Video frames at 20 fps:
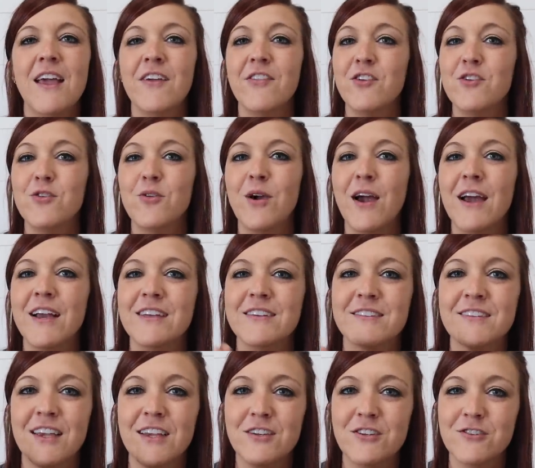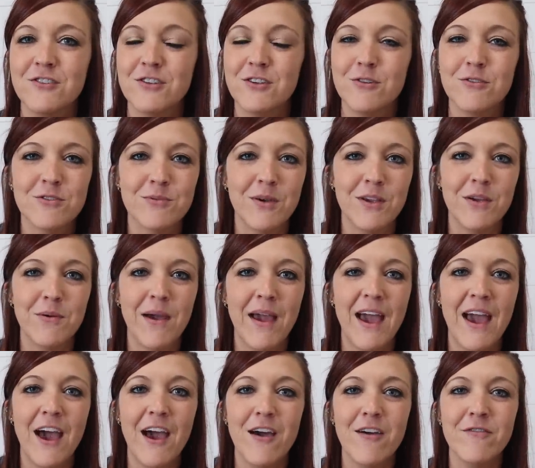that you guys can just use what you
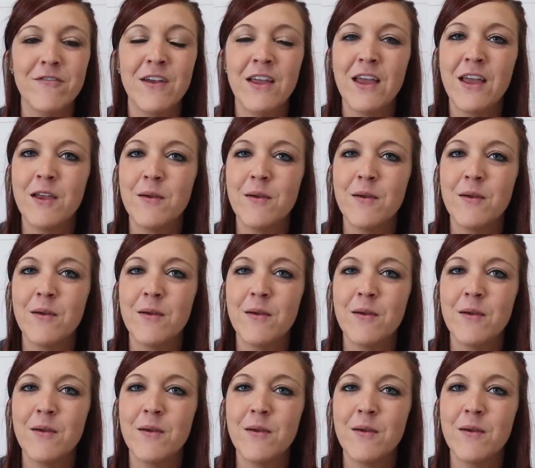have